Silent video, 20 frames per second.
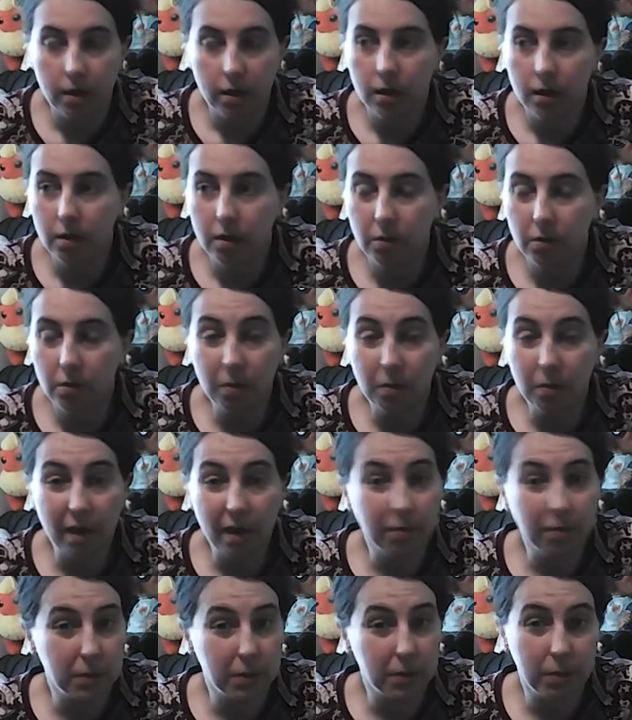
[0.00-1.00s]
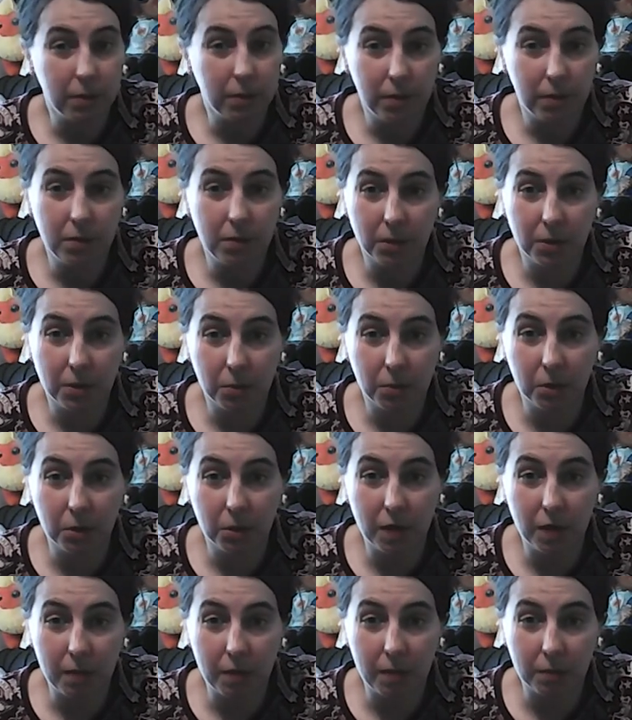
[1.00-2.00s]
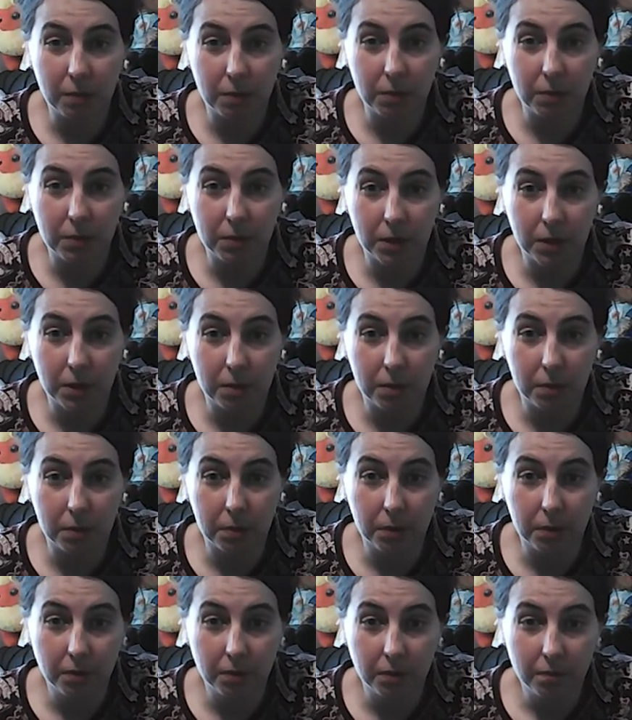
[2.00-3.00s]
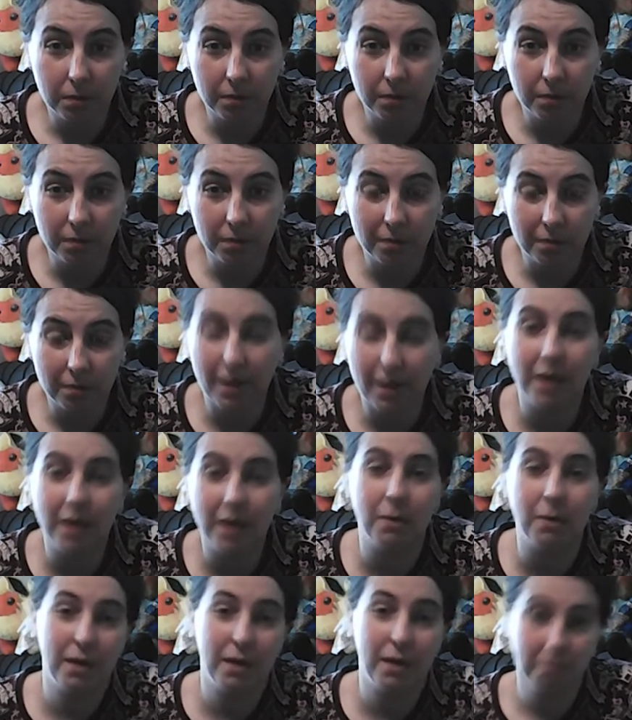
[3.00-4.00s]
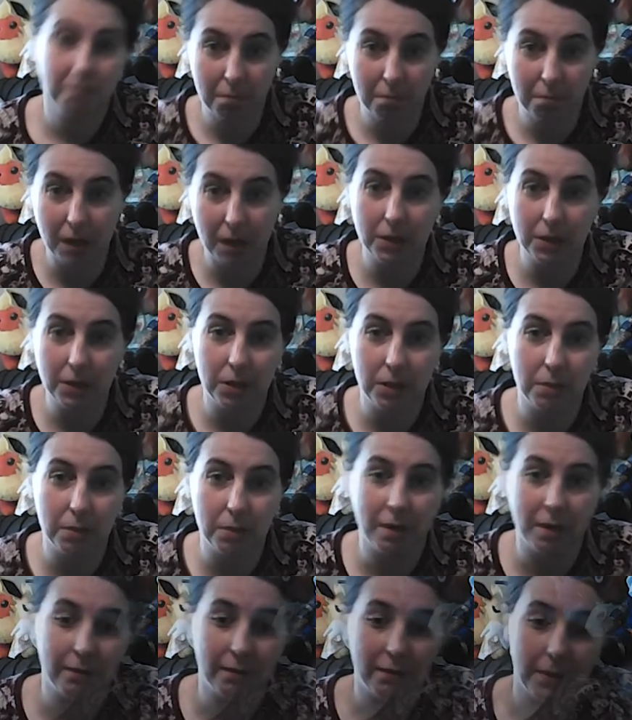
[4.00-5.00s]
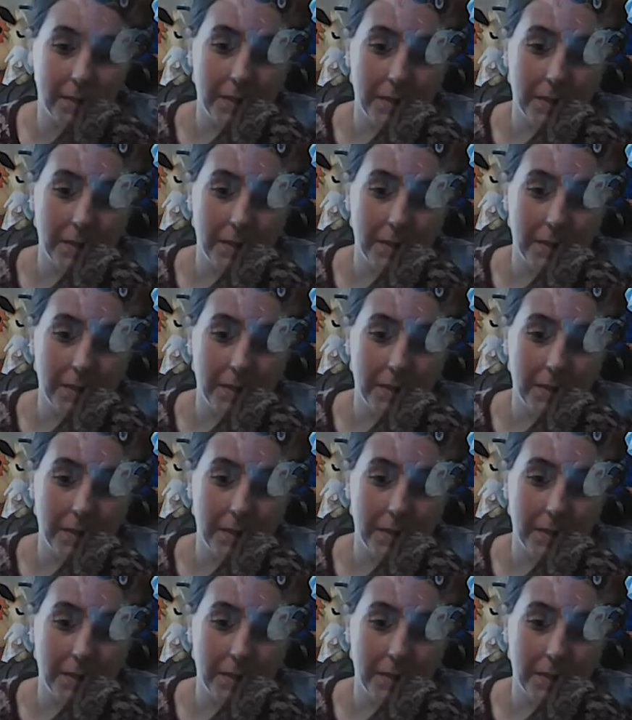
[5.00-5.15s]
Not bad for someone who doesn't watch Game of Thrones that often. Anyway, back to you, my friend.